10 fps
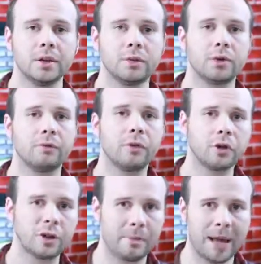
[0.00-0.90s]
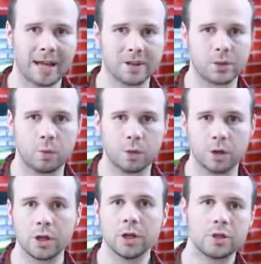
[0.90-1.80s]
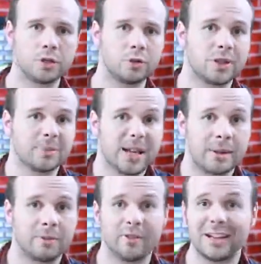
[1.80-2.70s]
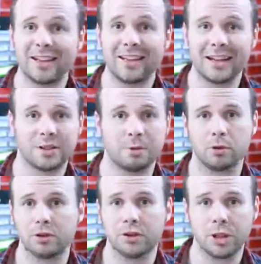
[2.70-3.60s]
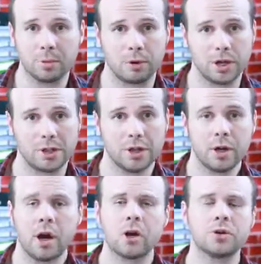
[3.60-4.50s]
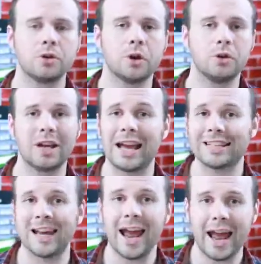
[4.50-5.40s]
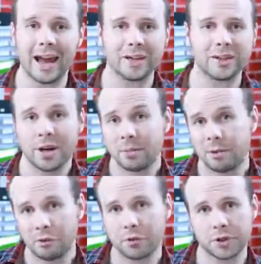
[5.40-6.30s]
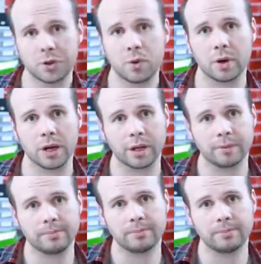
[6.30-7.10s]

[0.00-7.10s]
to convert the password to some type of illegible gibberish, also known as a hash, before storing it.